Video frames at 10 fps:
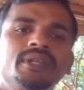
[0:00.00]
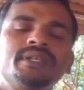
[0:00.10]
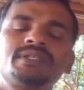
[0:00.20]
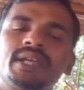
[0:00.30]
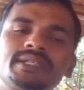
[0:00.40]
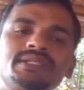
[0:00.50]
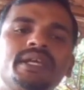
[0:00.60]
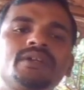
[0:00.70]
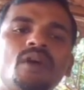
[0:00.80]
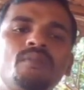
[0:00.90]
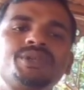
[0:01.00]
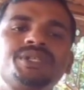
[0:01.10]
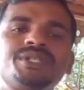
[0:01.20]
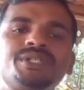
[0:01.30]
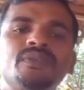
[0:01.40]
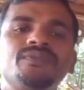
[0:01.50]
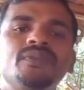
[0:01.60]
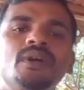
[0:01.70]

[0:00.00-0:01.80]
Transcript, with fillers: The structure and composition of